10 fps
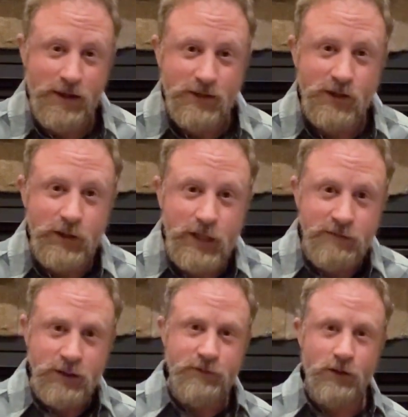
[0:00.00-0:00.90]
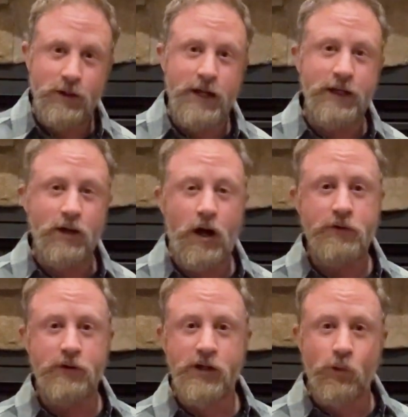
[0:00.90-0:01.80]
So even if you're like an
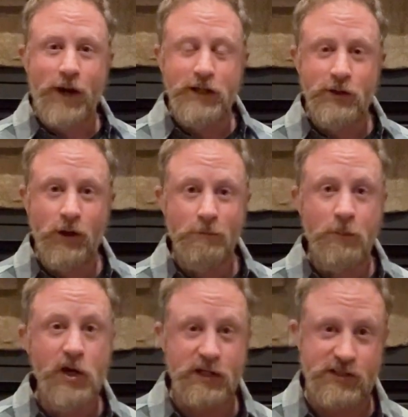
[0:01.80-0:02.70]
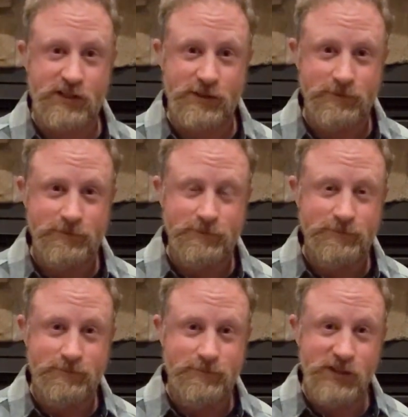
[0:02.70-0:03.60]
author and you're writing your own books,
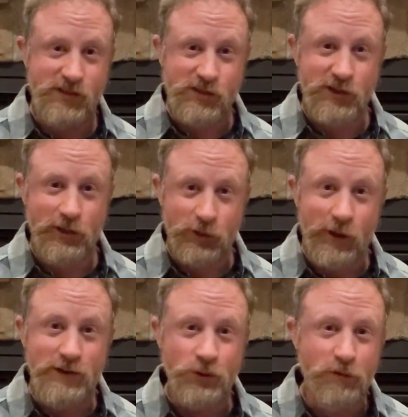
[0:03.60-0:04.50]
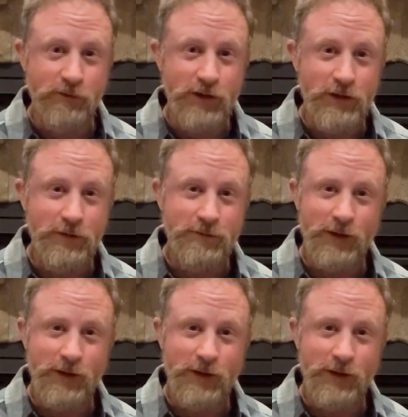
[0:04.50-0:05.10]
this is still a great tool for you.